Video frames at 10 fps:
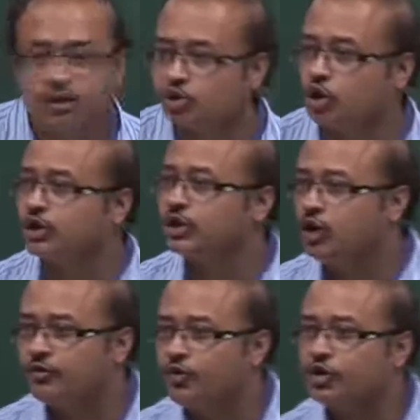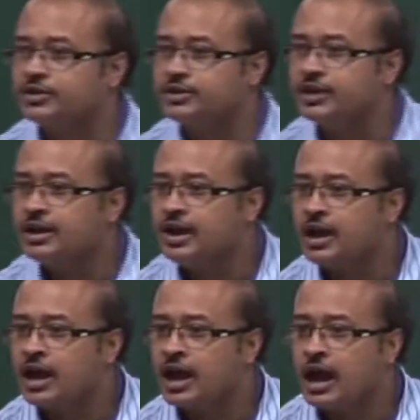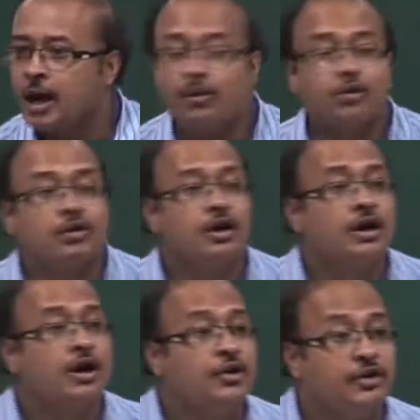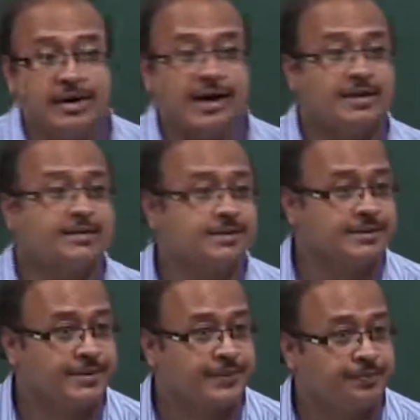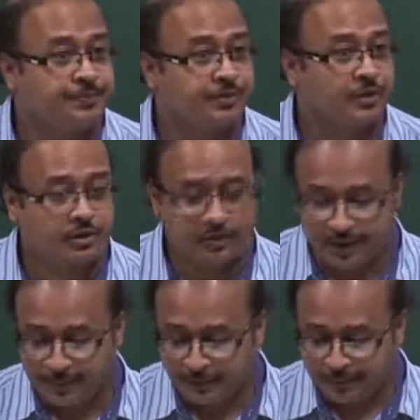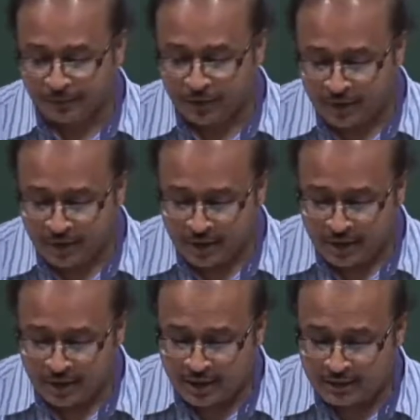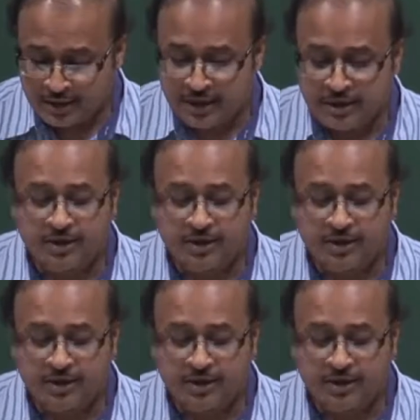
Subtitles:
talking or focusing about nucleic acids, right? Then,